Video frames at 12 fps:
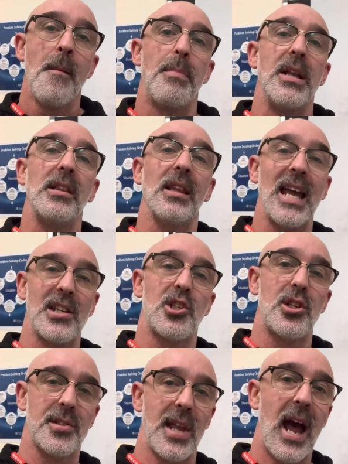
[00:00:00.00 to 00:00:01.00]
But let's
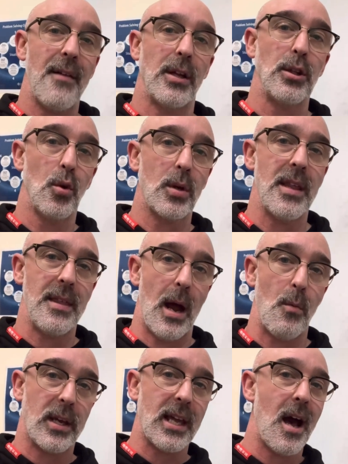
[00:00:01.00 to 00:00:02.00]
just have a look at
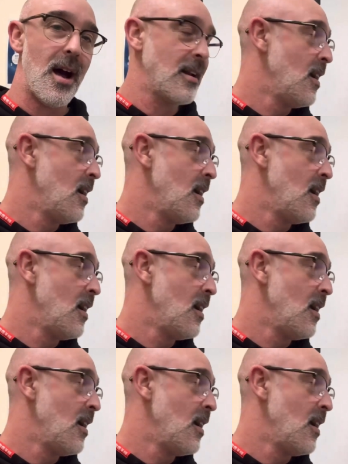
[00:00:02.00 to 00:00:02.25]
that. We can't